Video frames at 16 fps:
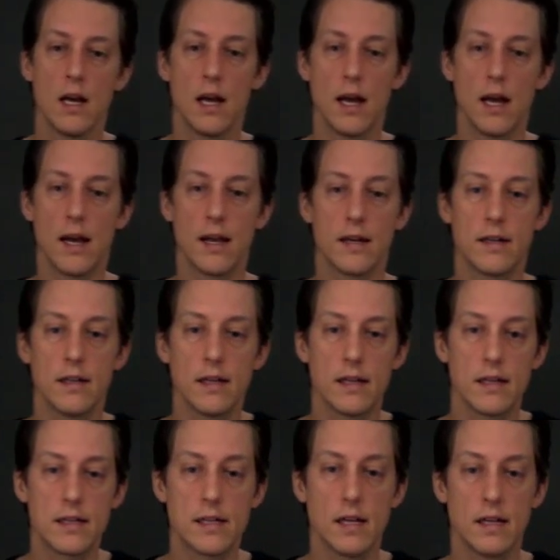And
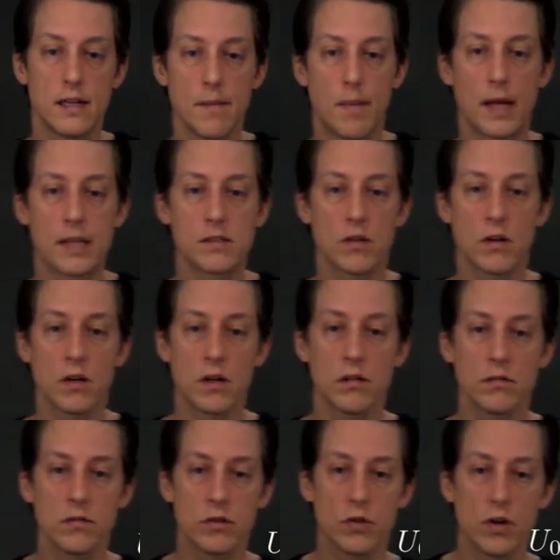it depends on
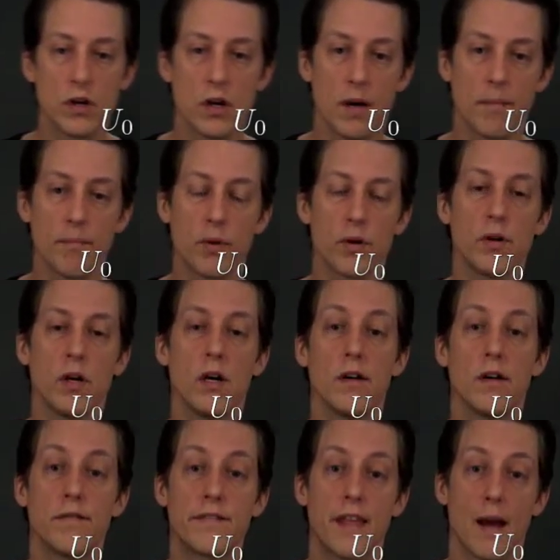a certain number
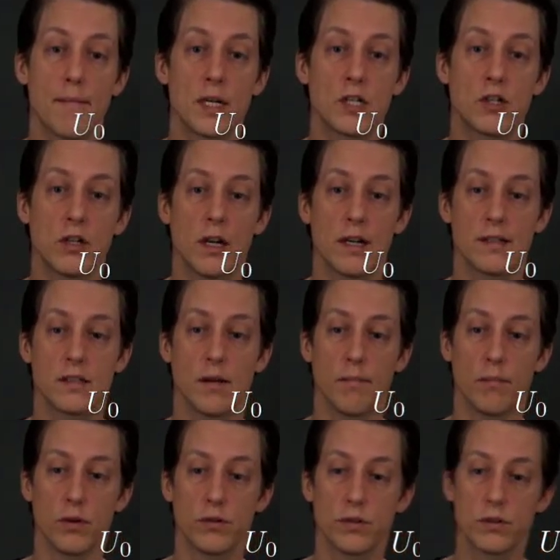of dimensionless
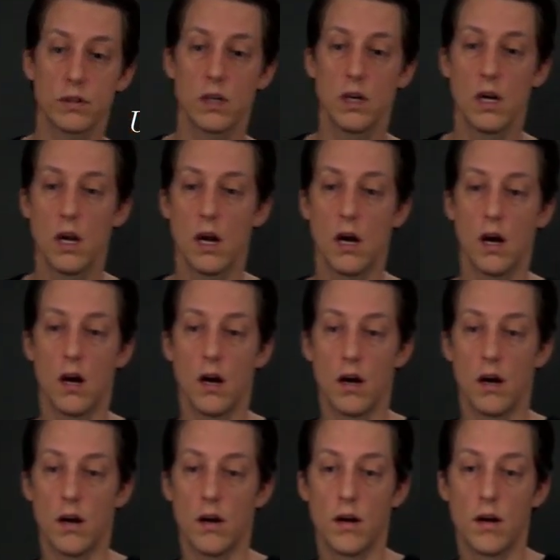numbers.
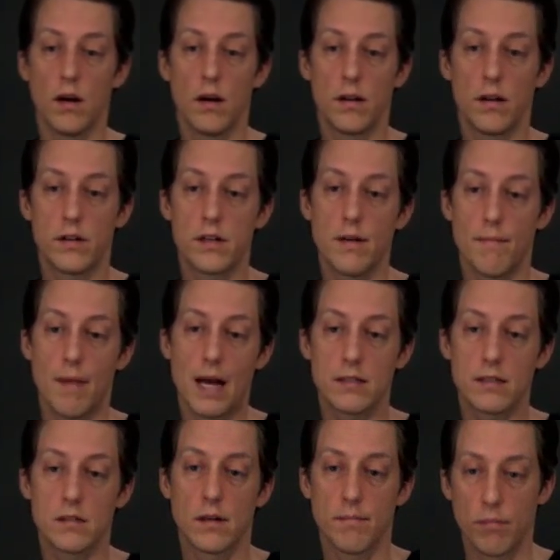The
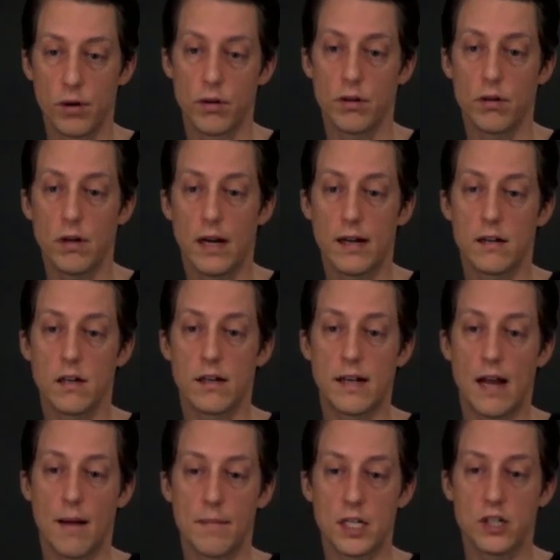mass number and the
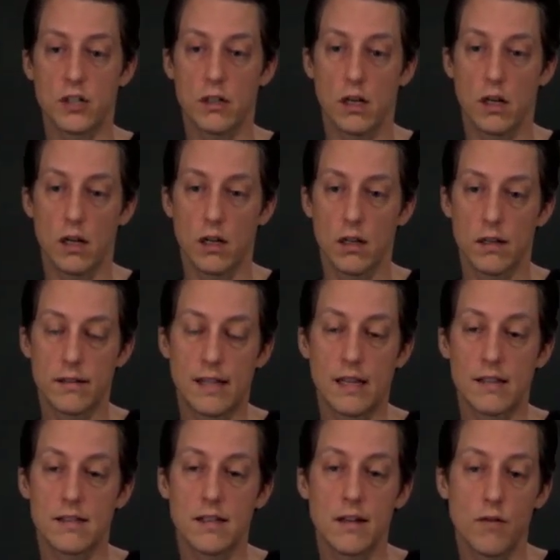
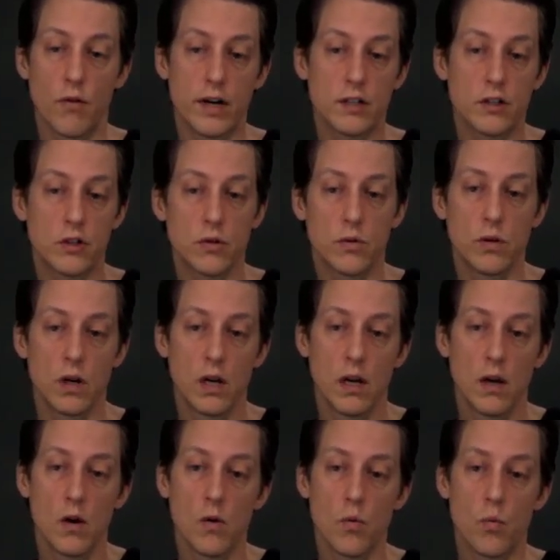density ratio
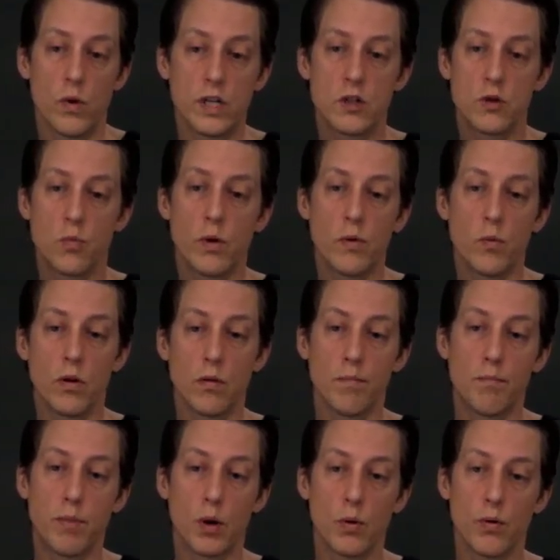which we will
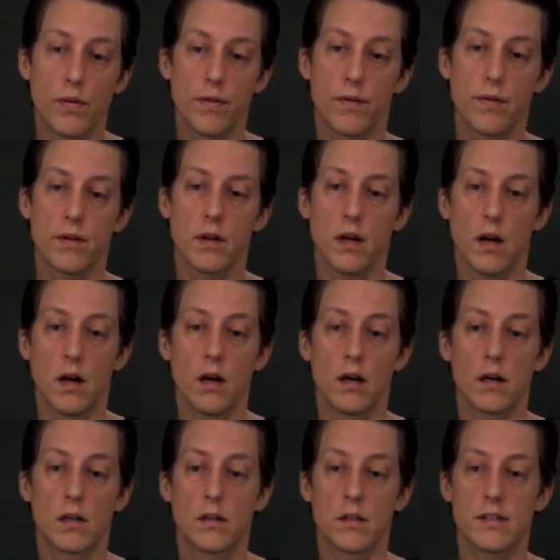both
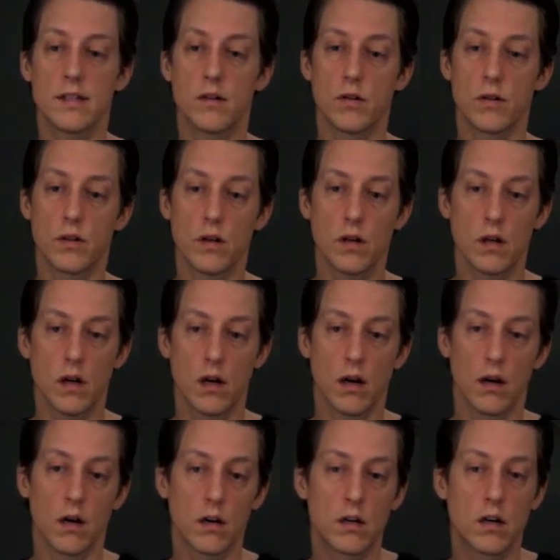consider
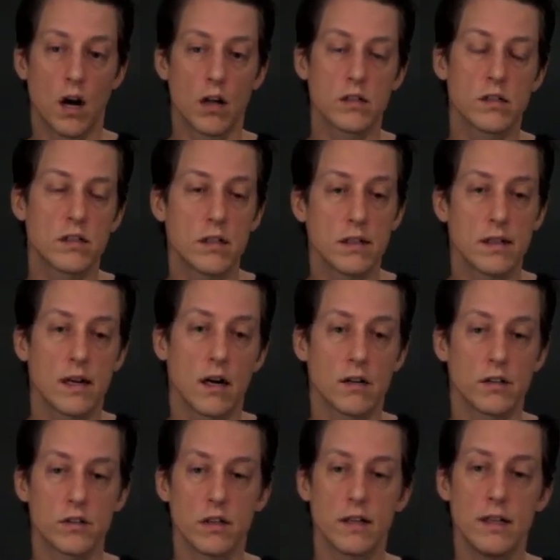constant in our
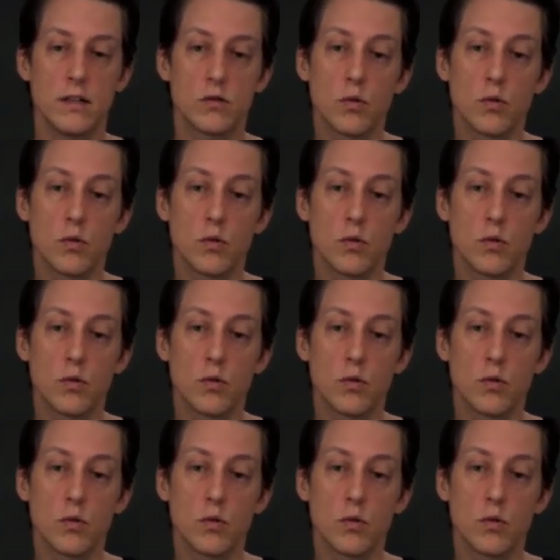study.